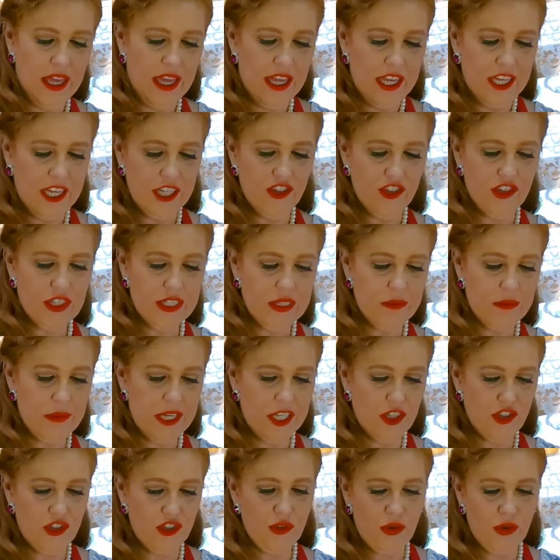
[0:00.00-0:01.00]
and just
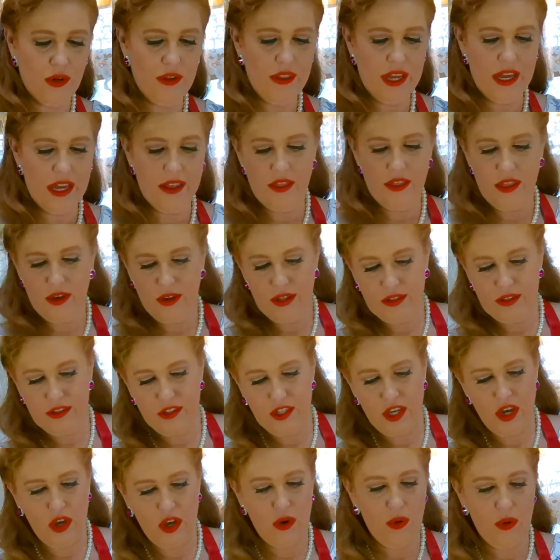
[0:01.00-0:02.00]
make sure that the
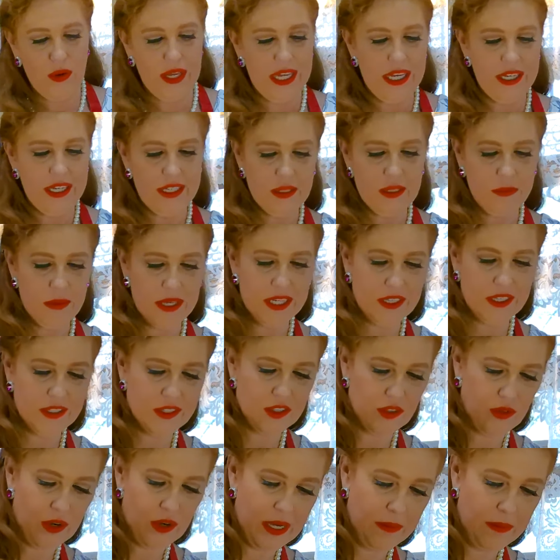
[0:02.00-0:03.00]
dough is being
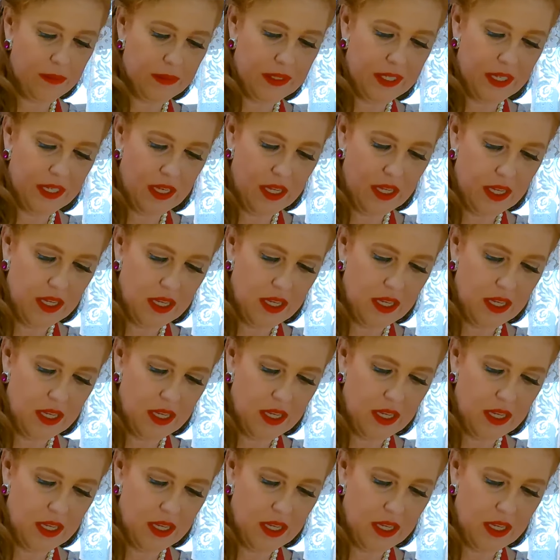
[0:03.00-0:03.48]
scraped,